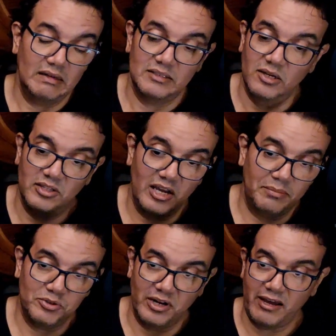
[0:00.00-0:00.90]
So the
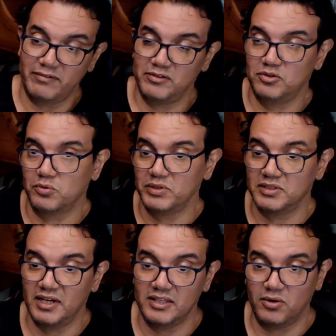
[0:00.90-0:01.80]
option I have is to
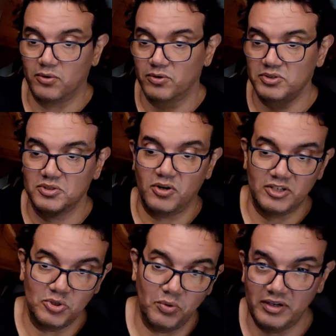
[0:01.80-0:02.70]
reset or
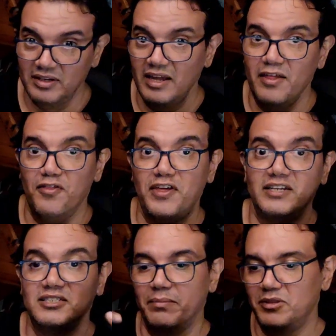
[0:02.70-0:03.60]
start doing
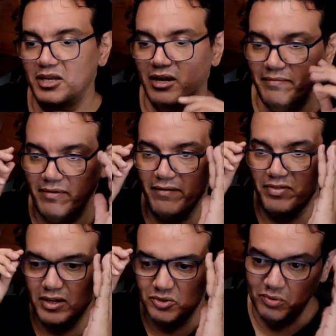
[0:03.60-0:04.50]
things on top
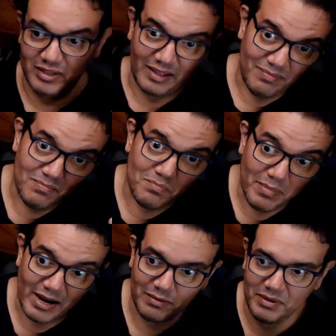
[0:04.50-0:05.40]
of this one. That
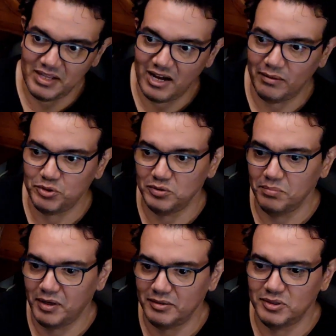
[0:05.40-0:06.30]
might be the
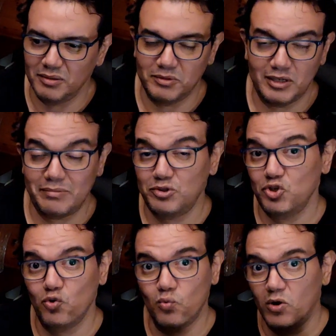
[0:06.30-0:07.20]
option, but sometimes
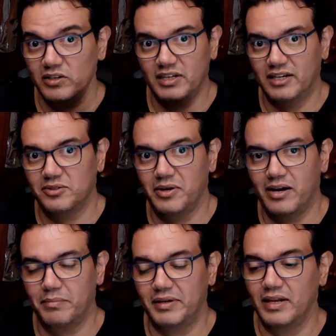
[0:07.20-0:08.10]
you don't want that to
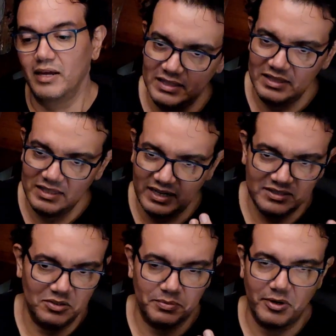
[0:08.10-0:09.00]
happen.
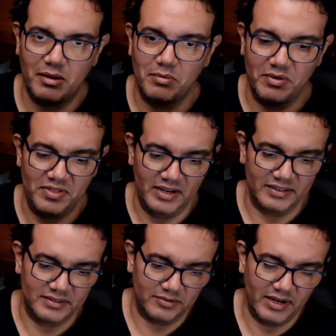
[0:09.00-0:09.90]
That's a problem with
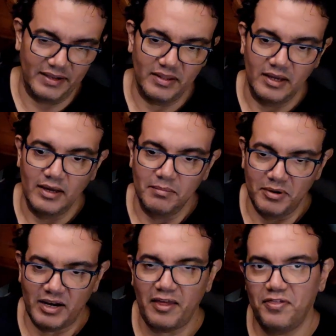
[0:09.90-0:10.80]
this, right?
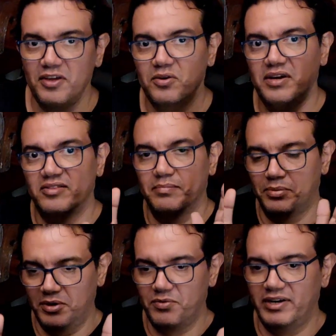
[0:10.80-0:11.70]
But I think you get the
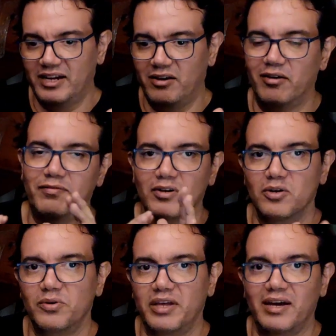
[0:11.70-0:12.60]
point right now of
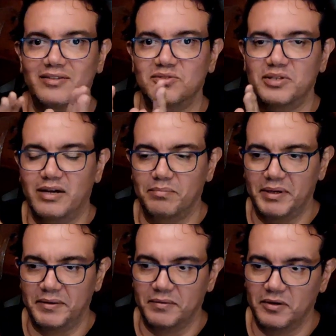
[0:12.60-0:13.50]
cloning and
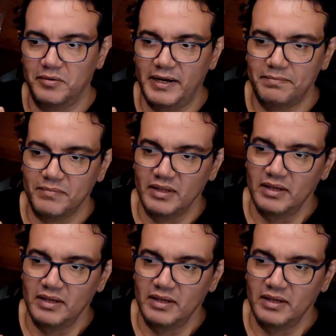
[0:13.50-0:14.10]
stamping, all right?